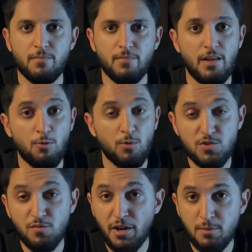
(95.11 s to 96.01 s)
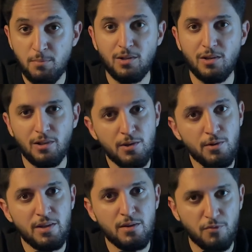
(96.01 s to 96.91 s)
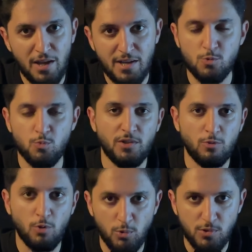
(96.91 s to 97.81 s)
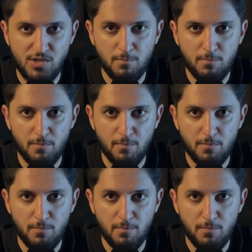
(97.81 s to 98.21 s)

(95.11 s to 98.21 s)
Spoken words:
Now each variable clearly reflects what it holds.